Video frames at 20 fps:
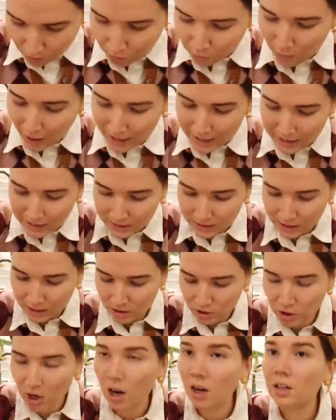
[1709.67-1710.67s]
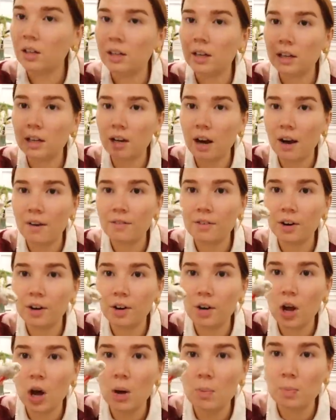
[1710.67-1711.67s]
white chocolate
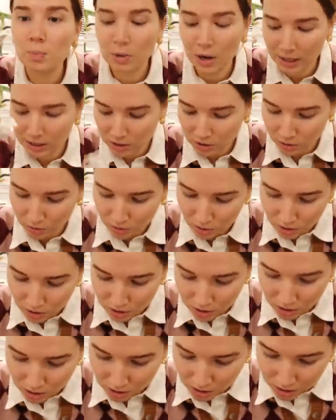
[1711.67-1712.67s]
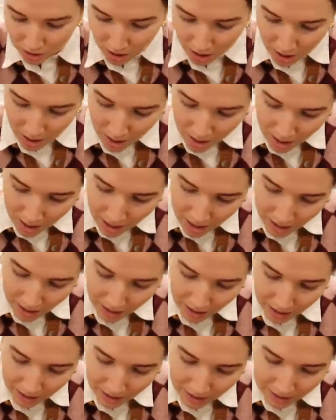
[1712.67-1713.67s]
covered pretzels
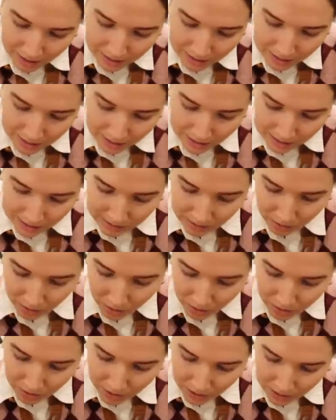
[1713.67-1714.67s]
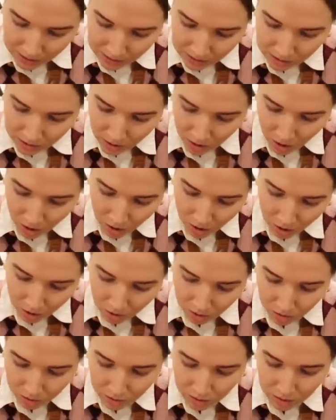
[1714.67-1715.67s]
and these little things
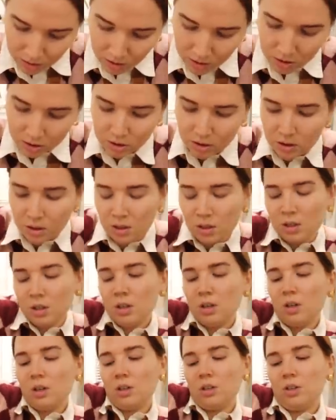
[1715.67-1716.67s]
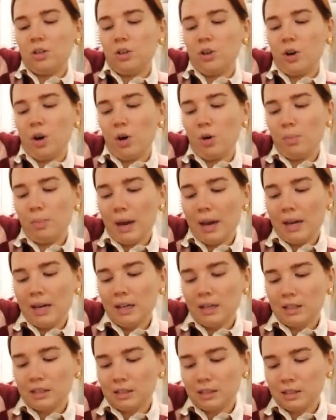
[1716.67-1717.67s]
called no
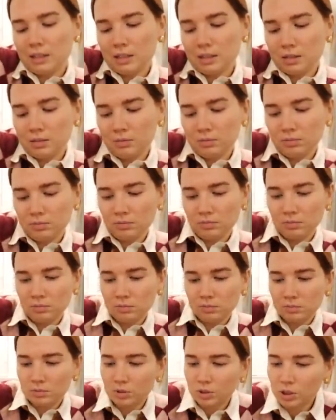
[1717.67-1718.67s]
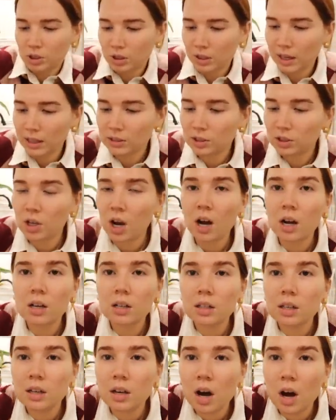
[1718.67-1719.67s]
bakes. Or like
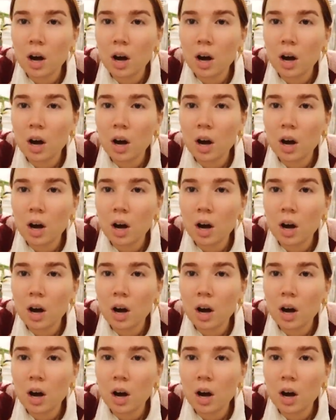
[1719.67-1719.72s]
chocolate